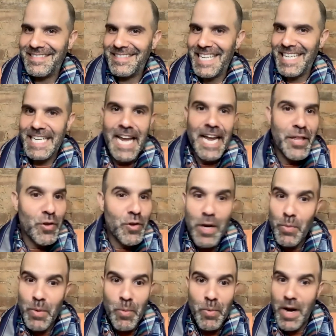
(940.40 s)
Mm-hmm. In ninth
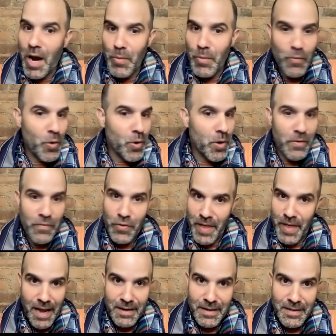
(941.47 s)
grade, we were not rewarded for
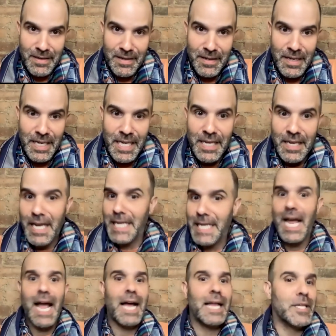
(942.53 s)
that. In
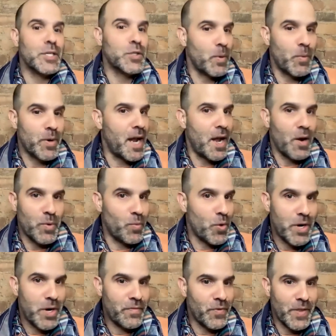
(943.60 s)
college, we were not
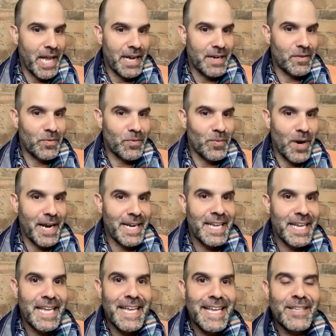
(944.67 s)
rewarded for that. Right.
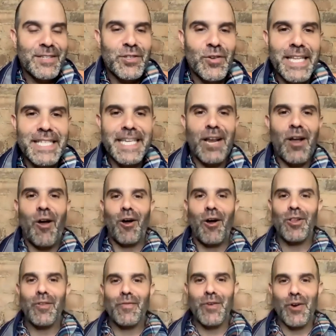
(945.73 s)
So it's like
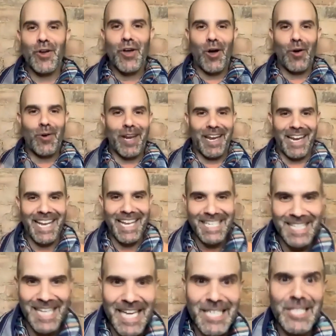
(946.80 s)
all of your coding
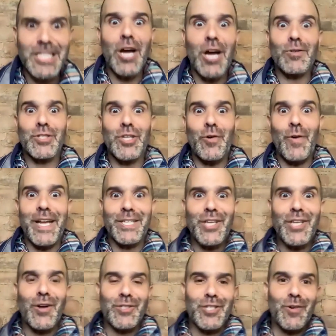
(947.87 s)
is like, don't do it,
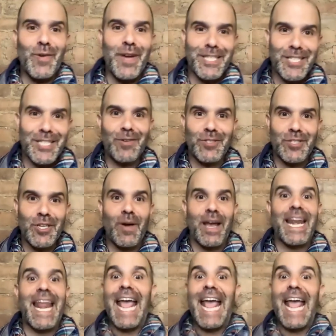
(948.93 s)
don't do it, don't do it.